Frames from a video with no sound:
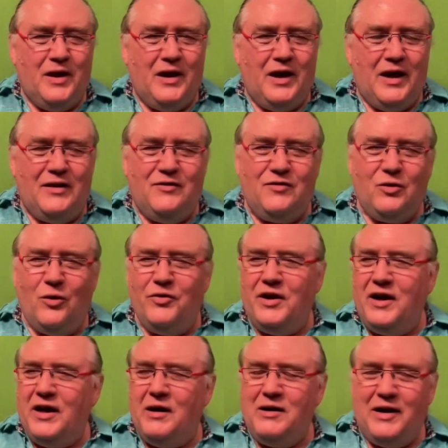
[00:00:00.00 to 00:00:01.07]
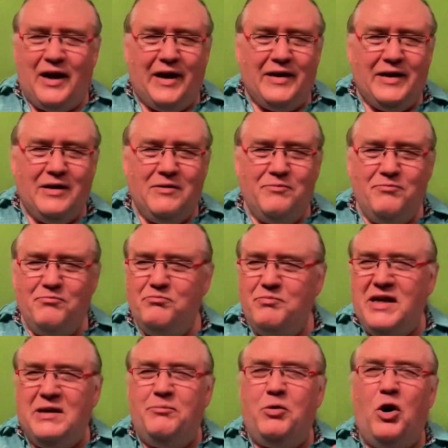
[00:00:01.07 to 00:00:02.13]
And so they are like a
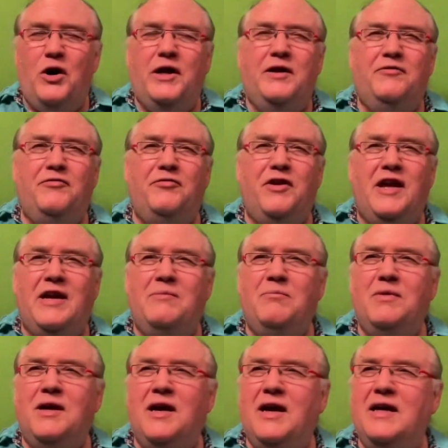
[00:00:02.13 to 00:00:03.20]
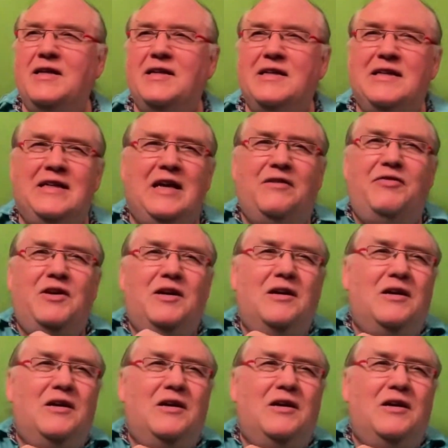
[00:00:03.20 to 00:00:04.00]
big burning flame and giving